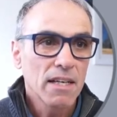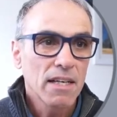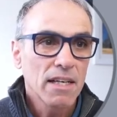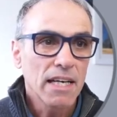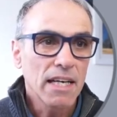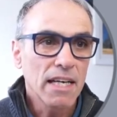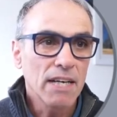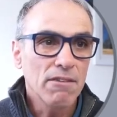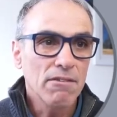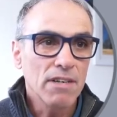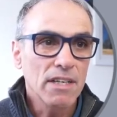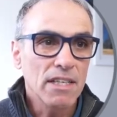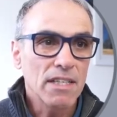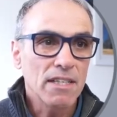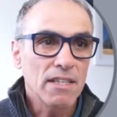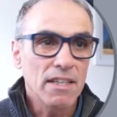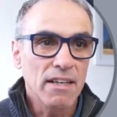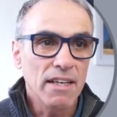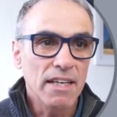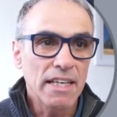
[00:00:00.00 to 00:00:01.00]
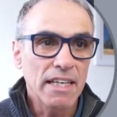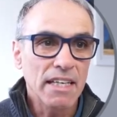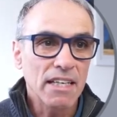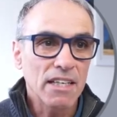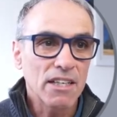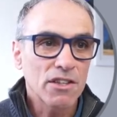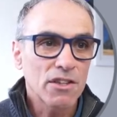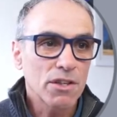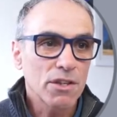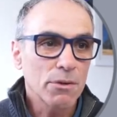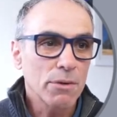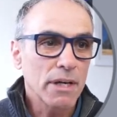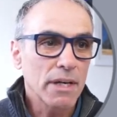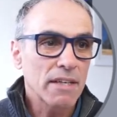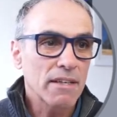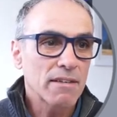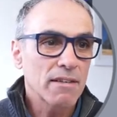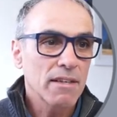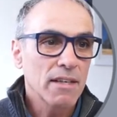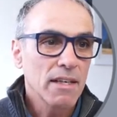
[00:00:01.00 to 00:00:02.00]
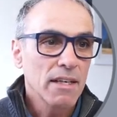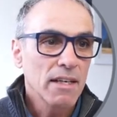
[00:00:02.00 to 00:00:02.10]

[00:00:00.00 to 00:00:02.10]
Here is the link to it.